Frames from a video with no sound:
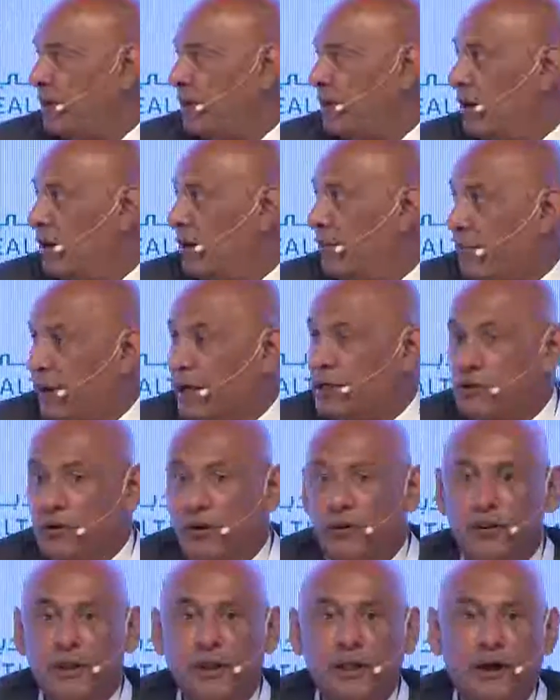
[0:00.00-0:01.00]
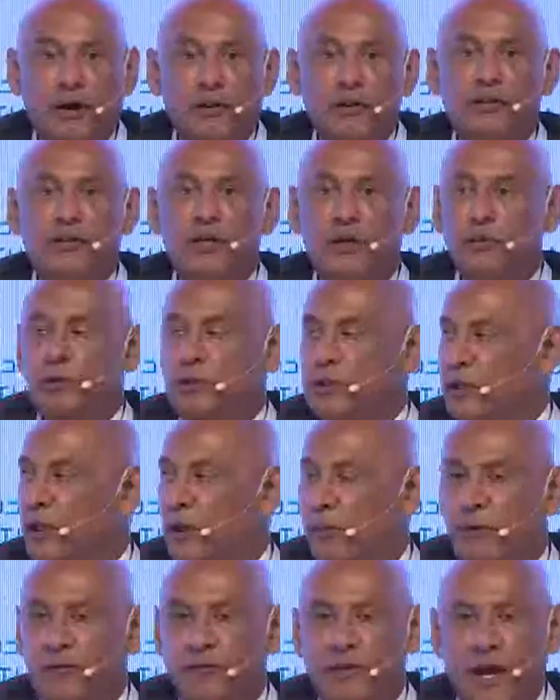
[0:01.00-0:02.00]
uh, based on the, on the sequencing
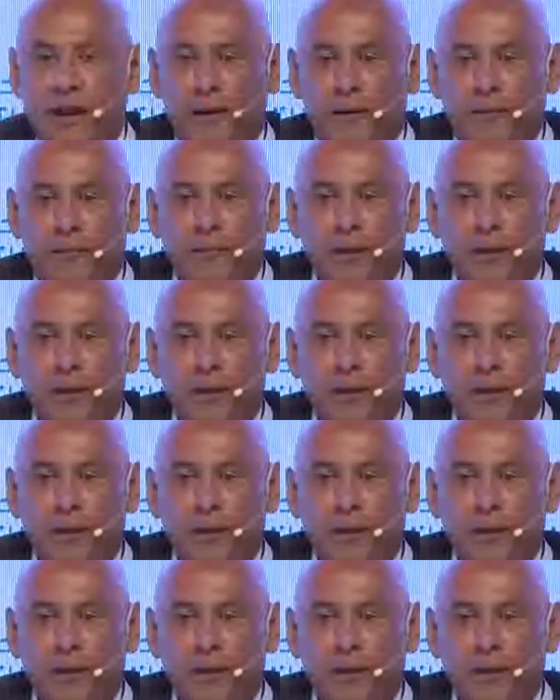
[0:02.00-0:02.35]
that we've done.